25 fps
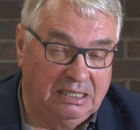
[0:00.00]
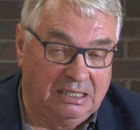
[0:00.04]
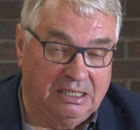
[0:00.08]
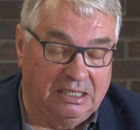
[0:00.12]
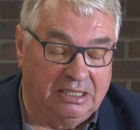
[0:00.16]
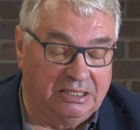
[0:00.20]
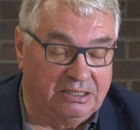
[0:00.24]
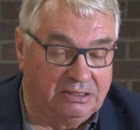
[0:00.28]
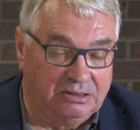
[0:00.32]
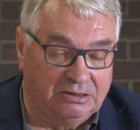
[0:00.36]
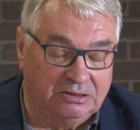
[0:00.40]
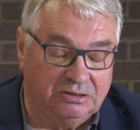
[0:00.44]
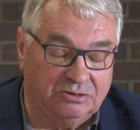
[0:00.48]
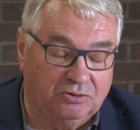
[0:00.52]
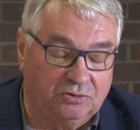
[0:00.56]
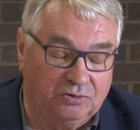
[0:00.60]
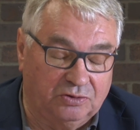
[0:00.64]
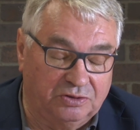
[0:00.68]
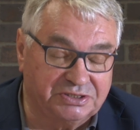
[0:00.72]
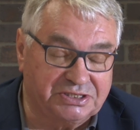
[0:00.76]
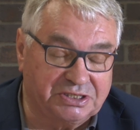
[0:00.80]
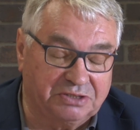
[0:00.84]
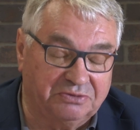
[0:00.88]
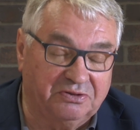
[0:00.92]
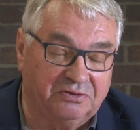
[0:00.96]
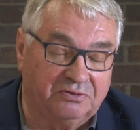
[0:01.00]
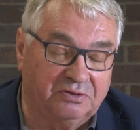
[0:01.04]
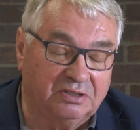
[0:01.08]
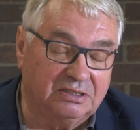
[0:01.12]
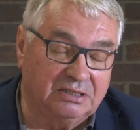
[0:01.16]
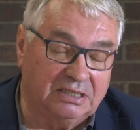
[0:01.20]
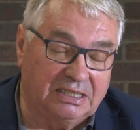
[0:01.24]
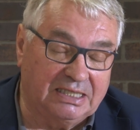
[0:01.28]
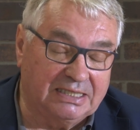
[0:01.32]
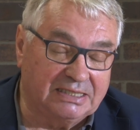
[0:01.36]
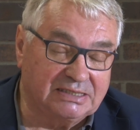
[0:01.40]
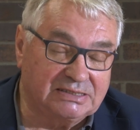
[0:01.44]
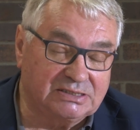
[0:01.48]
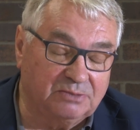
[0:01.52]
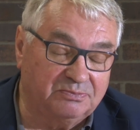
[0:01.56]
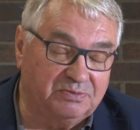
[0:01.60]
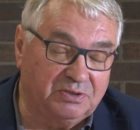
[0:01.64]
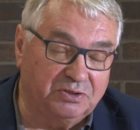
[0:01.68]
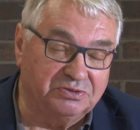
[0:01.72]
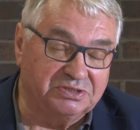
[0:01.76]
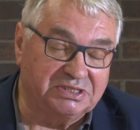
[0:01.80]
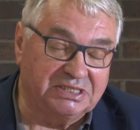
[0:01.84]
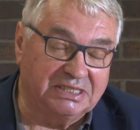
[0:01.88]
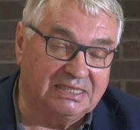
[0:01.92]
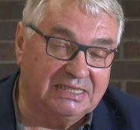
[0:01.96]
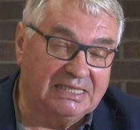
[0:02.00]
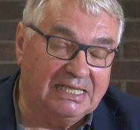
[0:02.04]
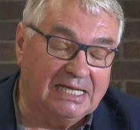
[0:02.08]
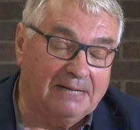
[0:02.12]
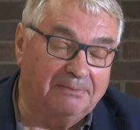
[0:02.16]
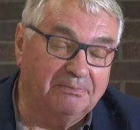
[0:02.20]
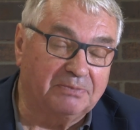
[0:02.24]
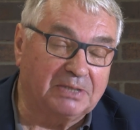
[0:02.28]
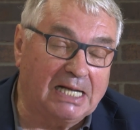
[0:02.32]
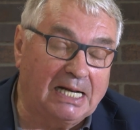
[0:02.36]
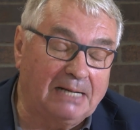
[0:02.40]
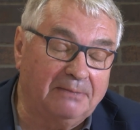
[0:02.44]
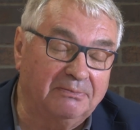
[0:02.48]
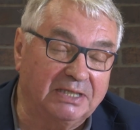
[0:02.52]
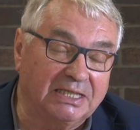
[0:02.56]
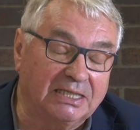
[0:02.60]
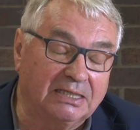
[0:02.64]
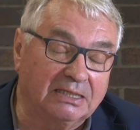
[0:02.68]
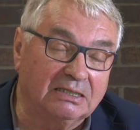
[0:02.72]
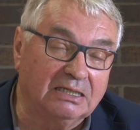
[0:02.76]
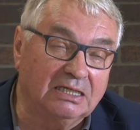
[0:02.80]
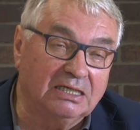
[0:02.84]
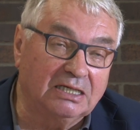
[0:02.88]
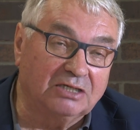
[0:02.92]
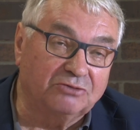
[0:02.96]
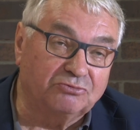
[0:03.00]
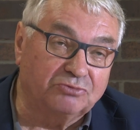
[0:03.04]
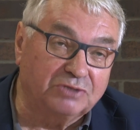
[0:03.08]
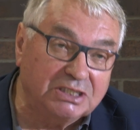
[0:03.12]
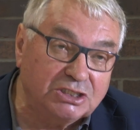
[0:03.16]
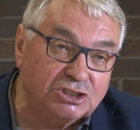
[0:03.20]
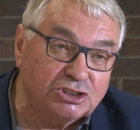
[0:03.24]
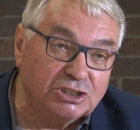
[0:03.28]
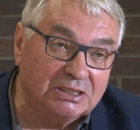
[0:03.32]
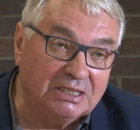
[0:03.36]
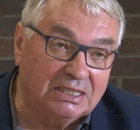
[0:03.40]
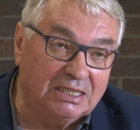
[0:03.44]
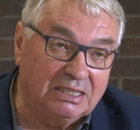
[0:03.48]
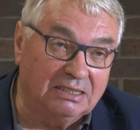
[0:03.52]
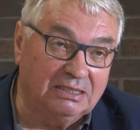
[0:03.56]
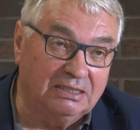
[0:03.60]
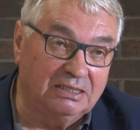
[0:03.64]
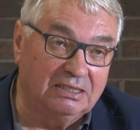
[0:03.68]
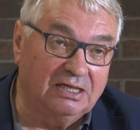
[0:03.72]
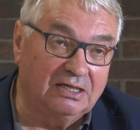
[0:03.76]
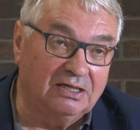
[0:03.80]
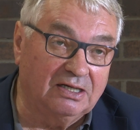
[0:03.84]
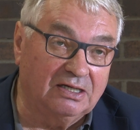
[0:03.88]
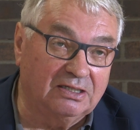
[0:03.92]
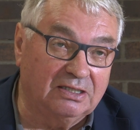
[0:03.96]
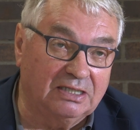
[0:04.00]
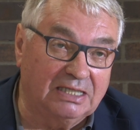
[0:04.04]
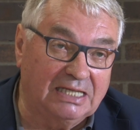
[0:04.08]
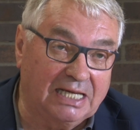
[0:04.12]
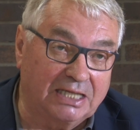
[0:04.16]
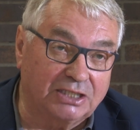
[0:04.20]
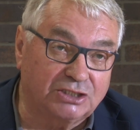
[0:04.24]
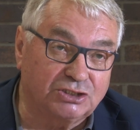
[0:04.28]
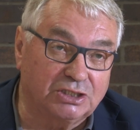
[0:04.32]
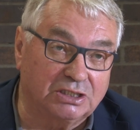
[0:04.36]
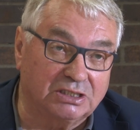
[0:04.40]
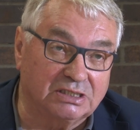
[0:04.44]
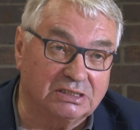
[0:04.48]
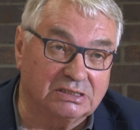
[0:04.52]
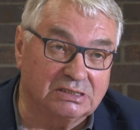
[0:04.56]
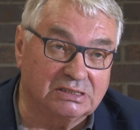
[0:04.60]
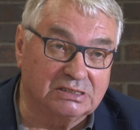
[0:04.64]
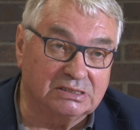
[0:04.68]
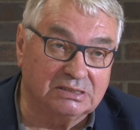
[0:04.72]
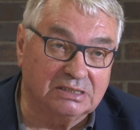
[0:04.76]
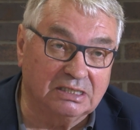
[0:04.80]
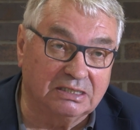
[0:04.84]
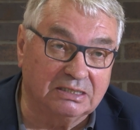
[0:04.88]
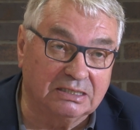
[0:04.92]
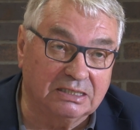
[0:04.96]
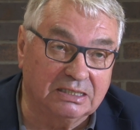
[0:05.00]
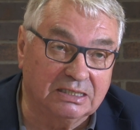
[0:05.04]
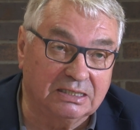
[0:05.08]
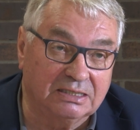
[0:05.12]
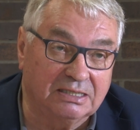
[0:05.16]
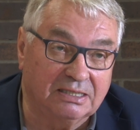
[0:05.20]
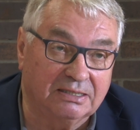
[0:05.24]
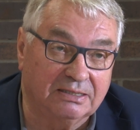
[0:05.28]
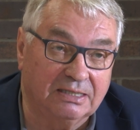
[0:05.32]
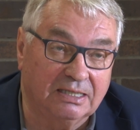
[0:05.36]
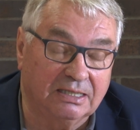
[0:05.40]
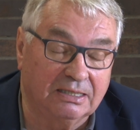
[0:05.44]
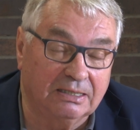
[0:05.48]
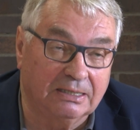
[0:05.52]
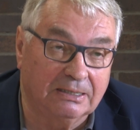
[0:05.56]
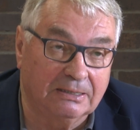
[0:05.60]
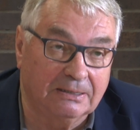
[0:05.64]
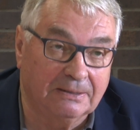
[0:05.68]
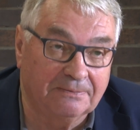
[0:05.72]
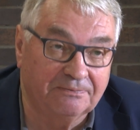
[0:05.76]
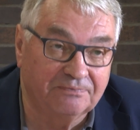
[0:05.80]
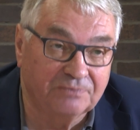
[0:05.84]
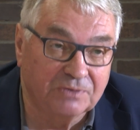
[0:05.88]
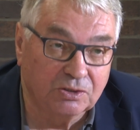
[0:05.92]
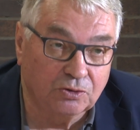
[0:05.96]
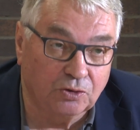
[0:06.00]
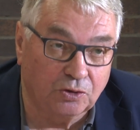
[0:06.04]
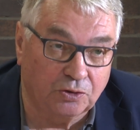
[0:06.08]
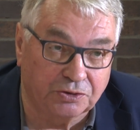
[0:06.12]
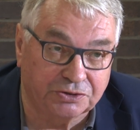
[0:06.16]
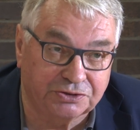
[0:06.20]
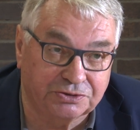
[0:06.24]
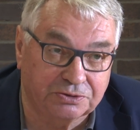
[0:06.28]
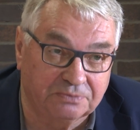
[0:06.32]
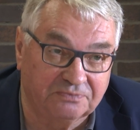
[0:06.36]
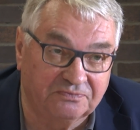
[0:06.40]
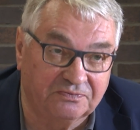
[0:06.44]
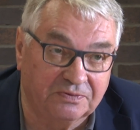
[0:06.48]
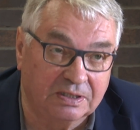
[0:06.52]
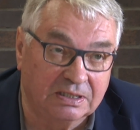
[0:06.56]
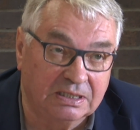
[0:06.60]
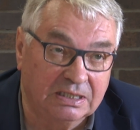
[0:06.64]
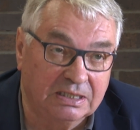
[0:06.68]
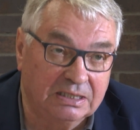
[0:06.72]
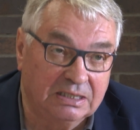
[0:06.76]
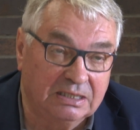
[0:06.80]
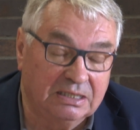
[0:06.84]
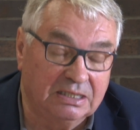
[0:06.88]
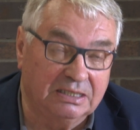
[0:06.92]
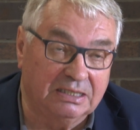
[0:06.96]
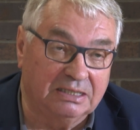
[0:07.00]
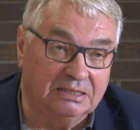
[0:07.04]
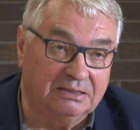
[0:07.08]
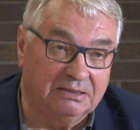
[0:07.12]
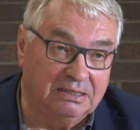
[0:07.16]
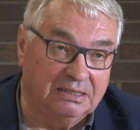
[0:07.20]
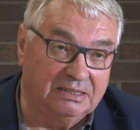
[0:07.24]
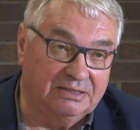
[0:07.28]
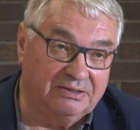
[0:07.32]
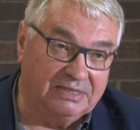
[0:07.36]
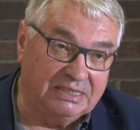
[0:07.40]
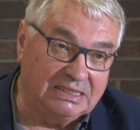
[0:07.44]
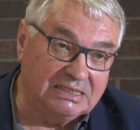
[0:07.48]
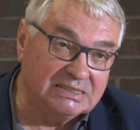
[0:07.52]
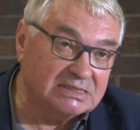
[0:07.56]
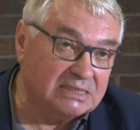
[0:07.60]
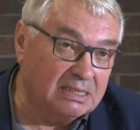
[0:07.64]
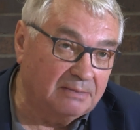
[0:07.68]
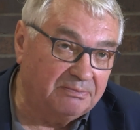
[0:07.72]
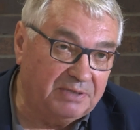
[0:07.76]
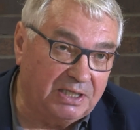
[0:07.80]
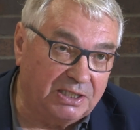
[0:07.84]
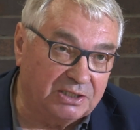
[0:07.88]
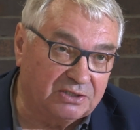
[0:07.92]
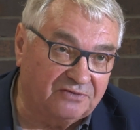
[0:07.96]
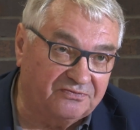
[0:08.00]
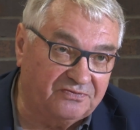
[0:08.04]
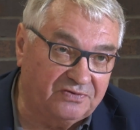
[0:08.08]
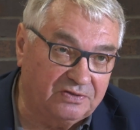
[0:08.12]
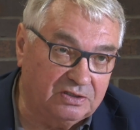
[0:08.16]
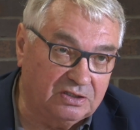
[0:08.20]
And also, I suppose, in the upcoming uh, regional uh, elections uh, in uh, autumn in uh, the eastern part of,